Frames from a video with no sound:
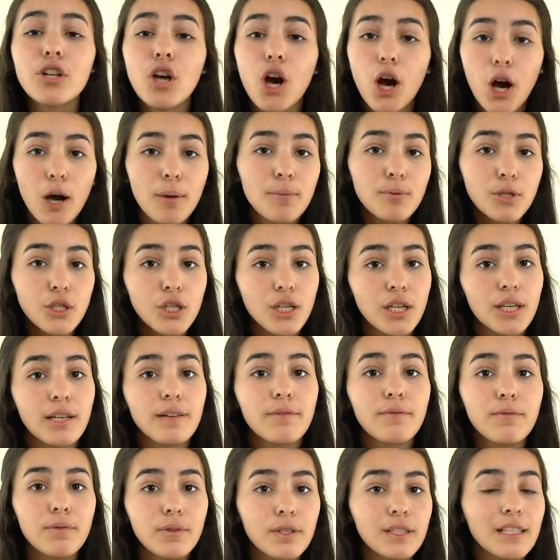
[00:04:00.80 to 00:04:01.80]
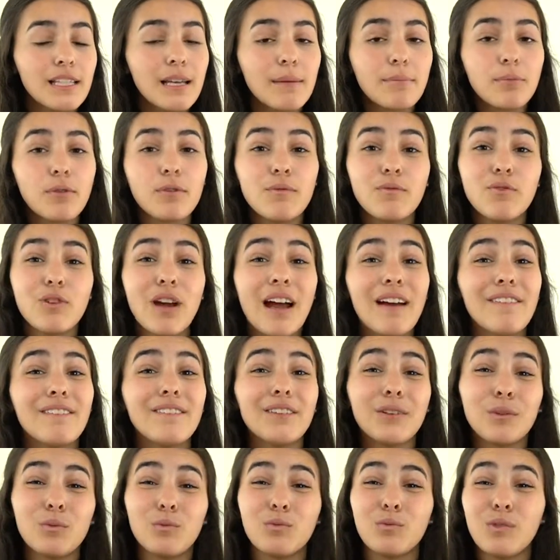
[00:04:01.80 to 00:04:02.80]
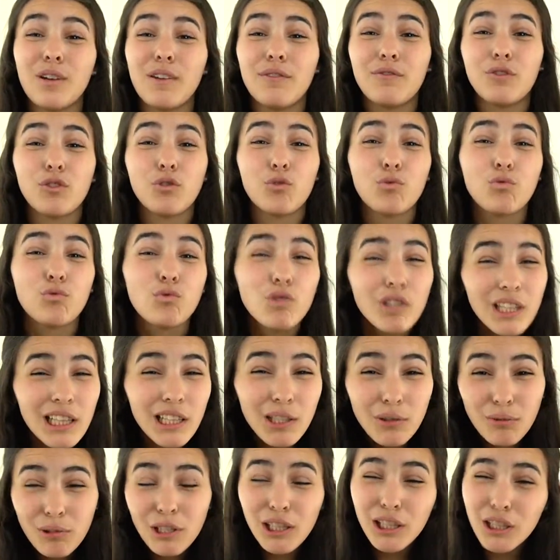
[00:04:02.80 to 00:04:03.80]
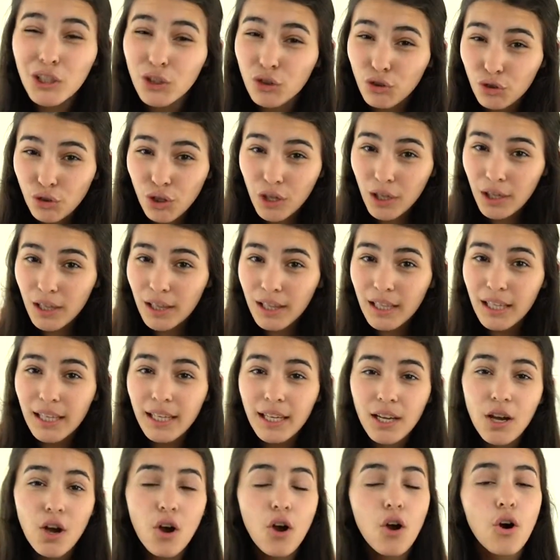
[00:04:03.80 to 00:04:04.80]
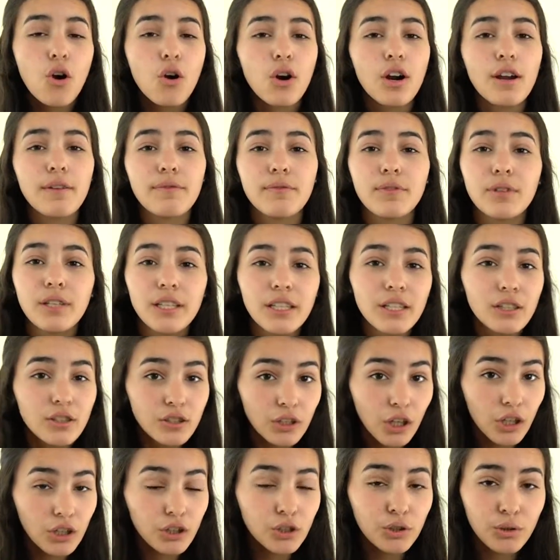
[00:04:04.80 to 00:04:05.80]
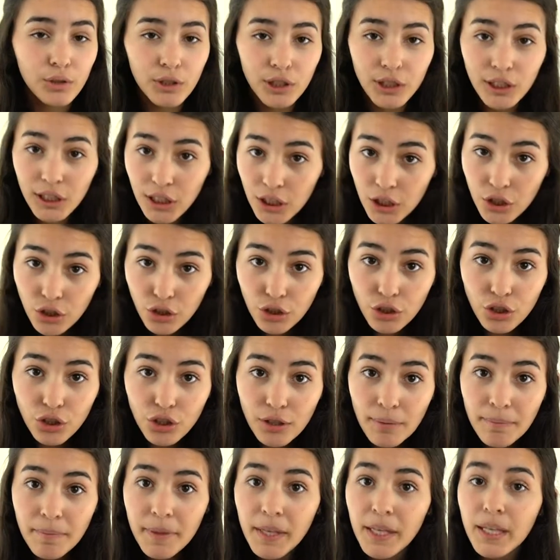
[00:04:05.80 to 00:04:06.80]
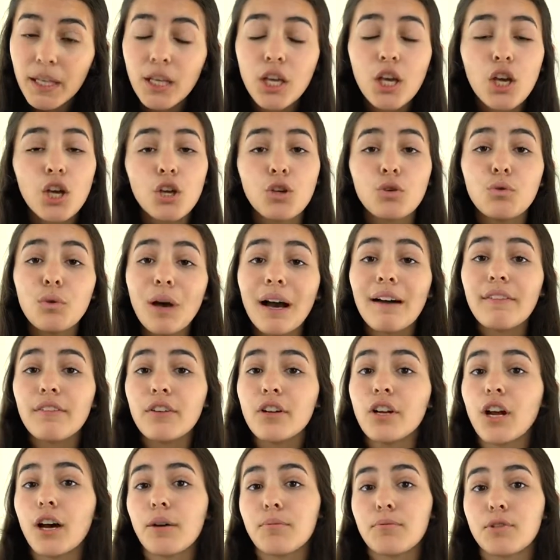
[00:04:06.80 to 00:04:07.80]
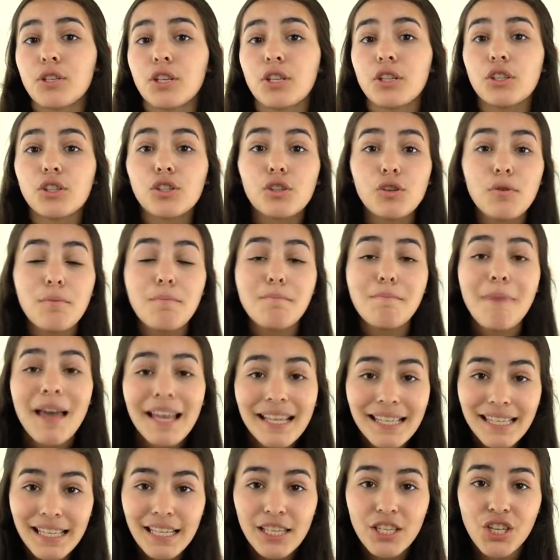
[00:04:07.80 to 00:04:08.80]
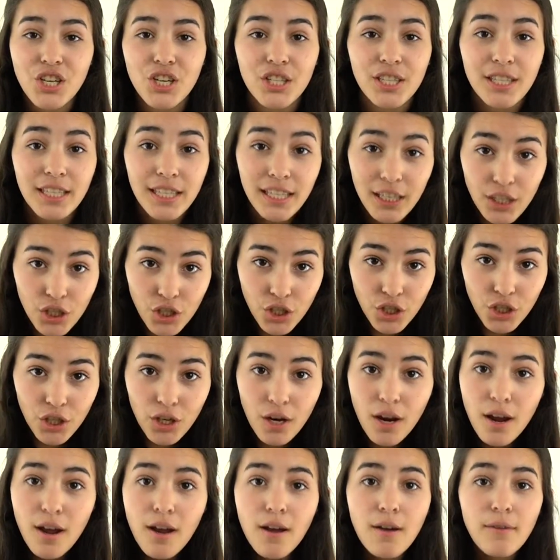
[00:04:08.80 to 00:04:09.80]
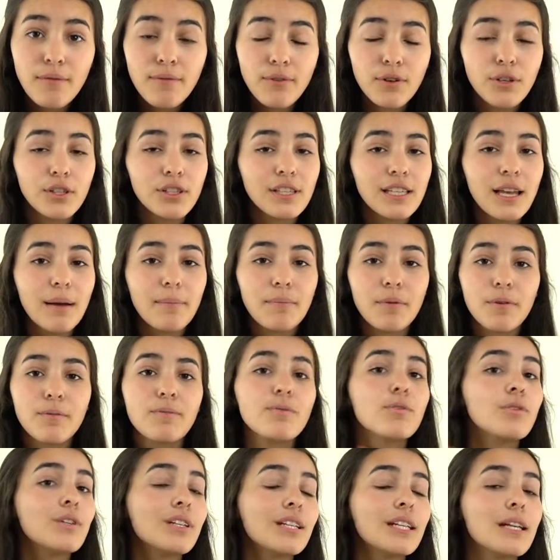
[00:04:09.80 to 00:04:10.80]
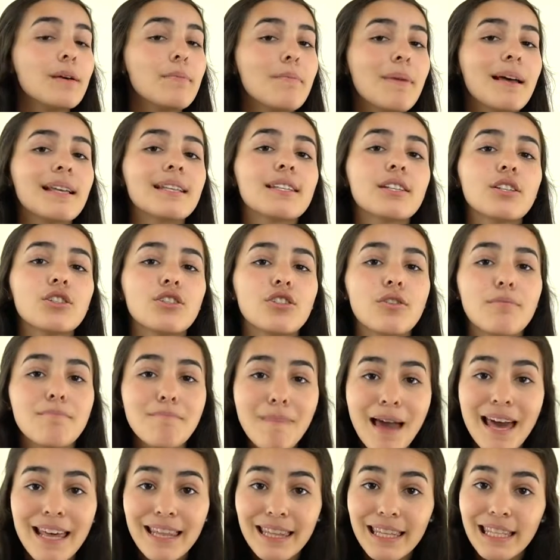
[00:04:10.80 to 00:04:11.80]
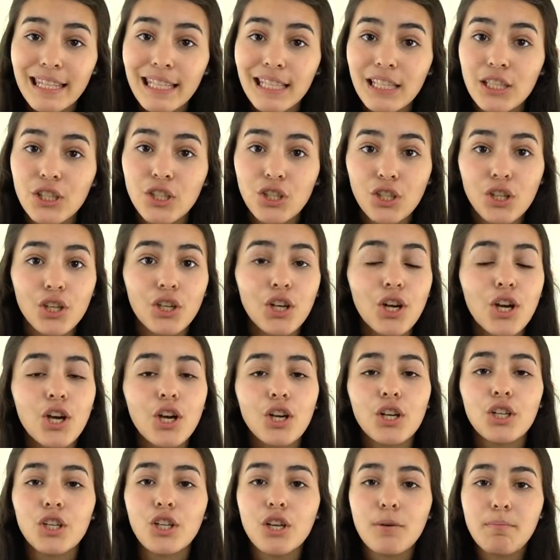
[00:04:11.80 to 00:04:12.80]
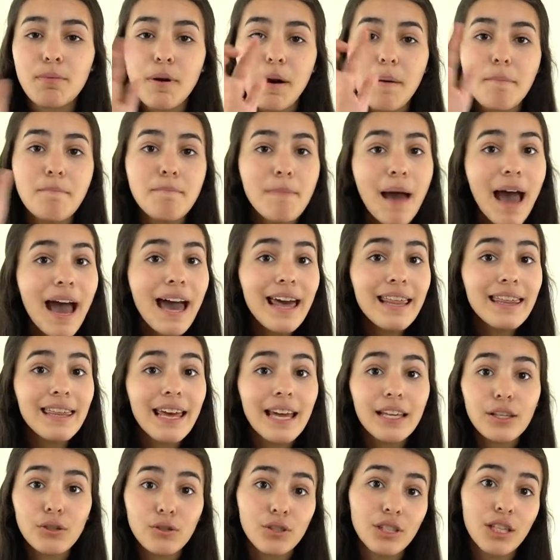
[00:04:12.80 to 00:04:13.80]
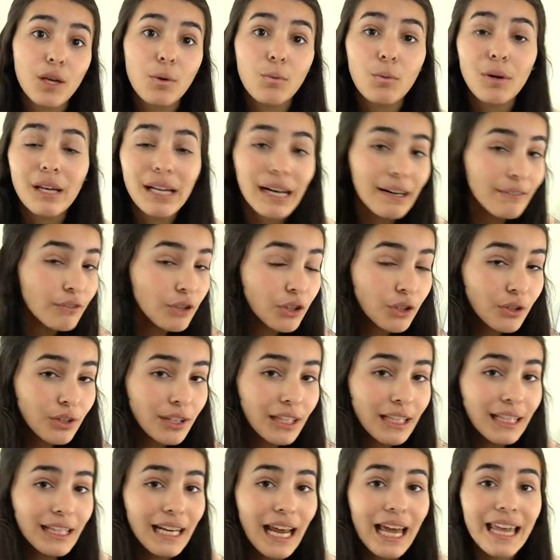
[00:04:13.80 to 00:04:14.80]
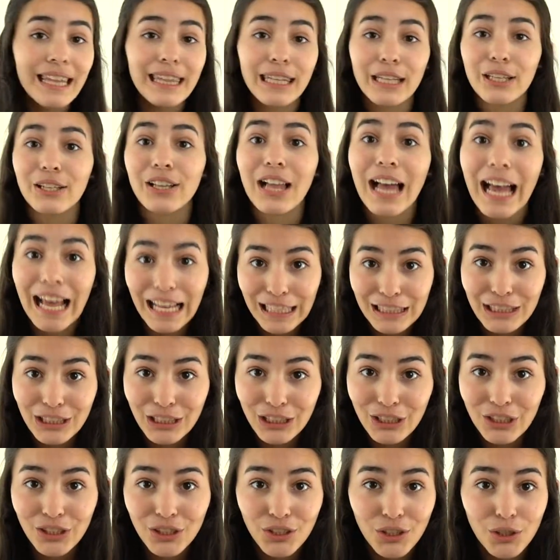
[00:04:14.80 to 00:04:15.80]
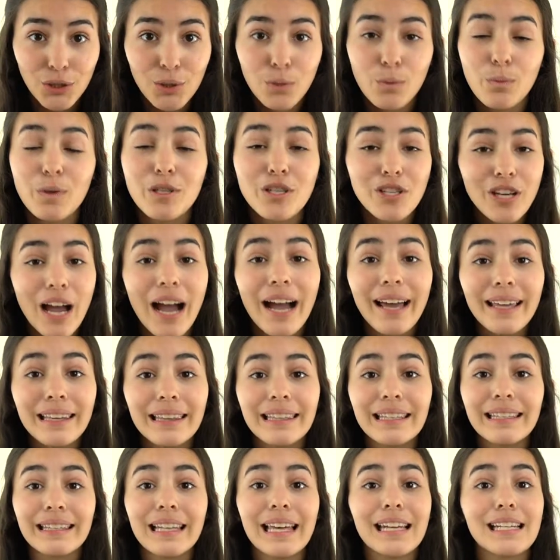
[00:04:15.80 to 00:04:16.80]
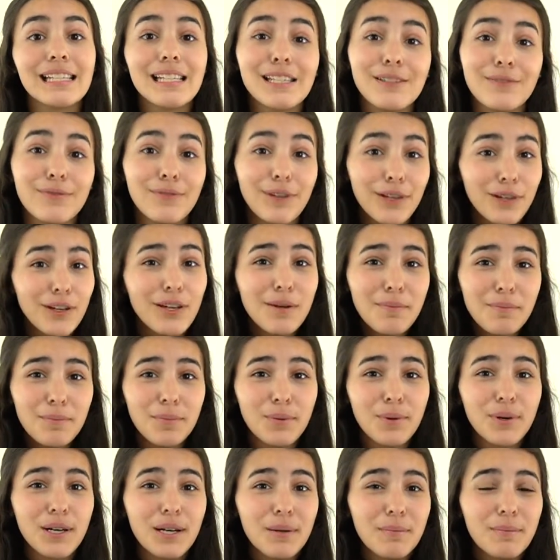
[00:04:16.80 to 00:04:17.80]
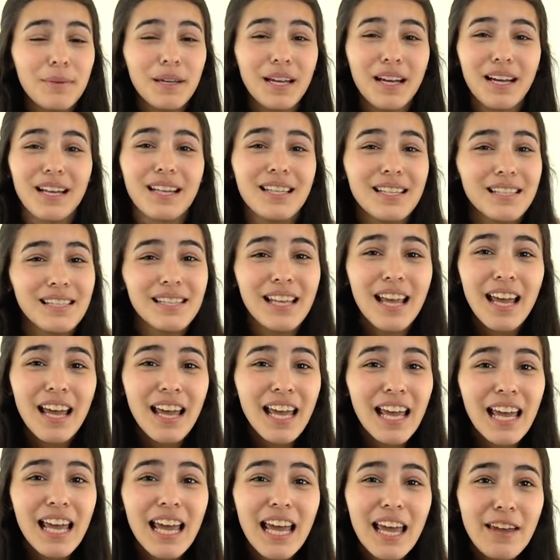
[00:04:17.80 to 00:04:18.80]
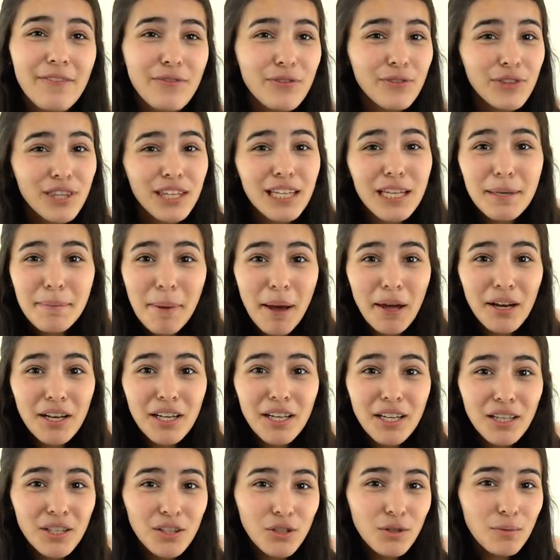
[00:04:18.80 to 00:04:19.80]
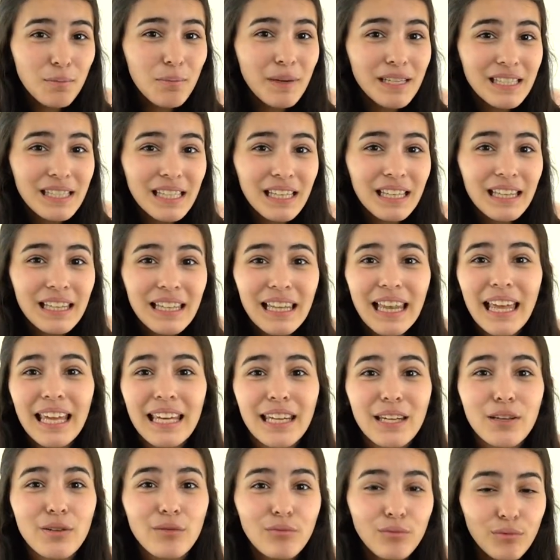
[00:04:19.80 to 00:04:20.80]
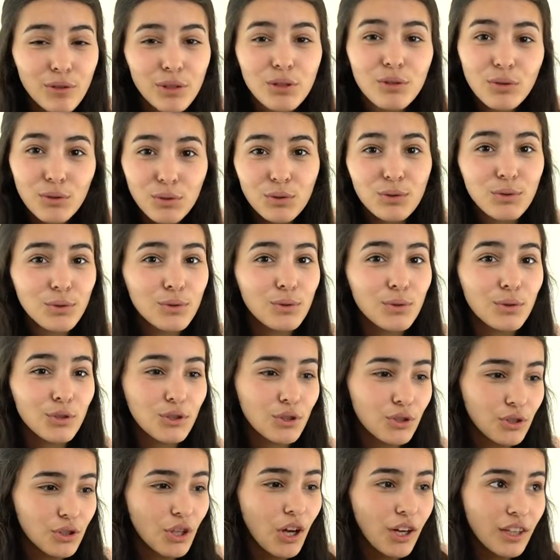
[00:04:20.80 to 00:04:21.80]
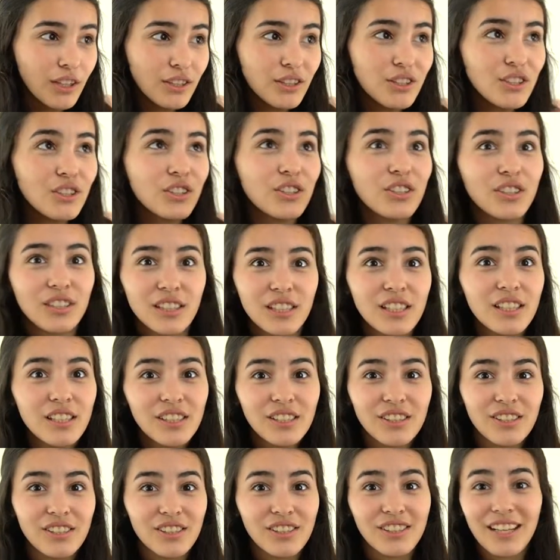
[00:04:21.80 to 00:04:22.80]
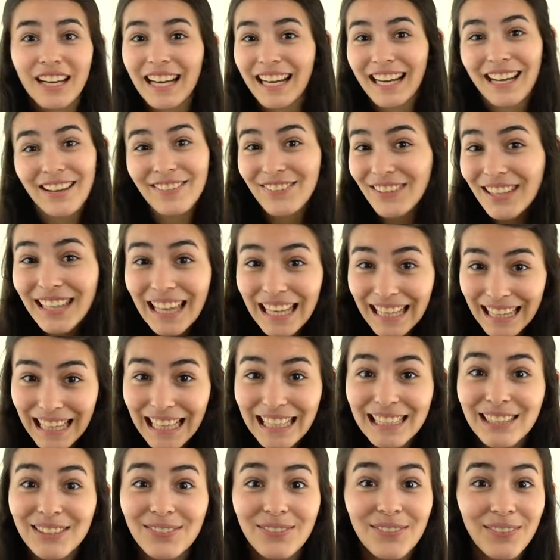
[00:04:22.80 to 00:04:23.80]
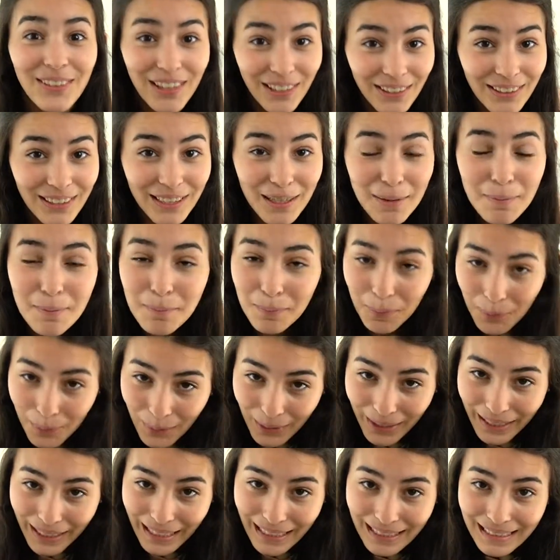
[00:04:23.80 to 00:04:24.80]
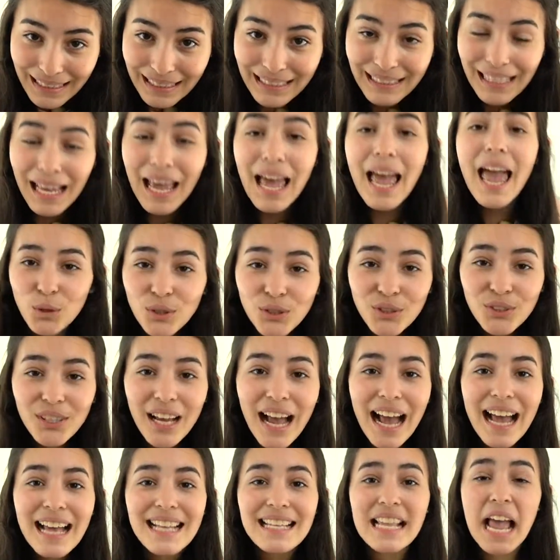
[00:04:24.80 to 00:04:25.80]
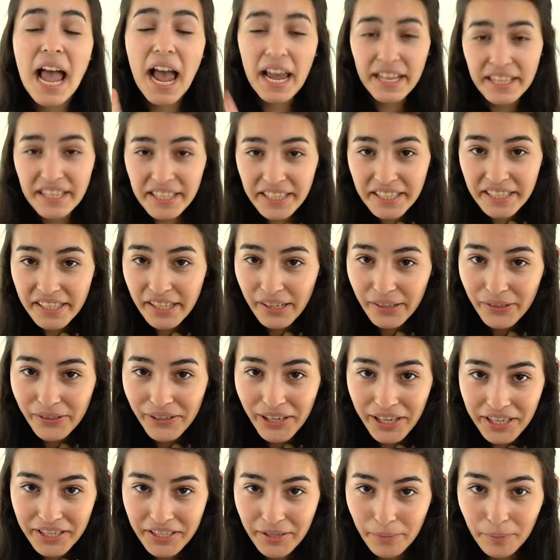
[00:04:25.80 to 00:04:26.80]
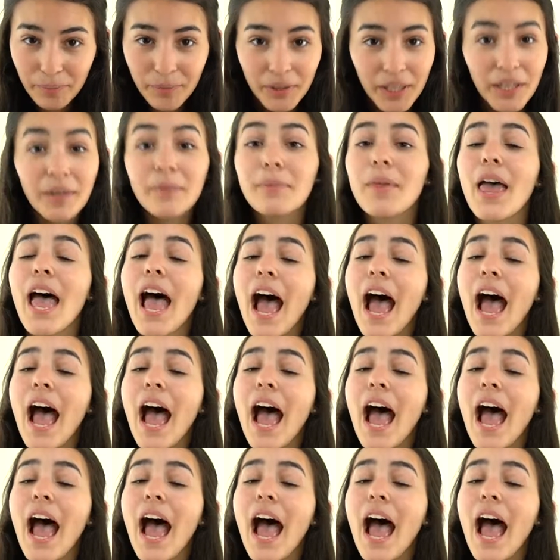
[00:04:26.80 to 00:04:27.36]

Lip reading: an option, for example, if you're really struggling, or if you need to talk to a teacher or something, you have an option to message a teacher. For example, if you need to message your math teacher, you put math and you say whatever you need, and they'll answer to you, which I think that is very important, because if you think about it, you're basically like in real school. You're talking to your teacher, and I feel like that's very important. Also, guys, I need to tell you guys something.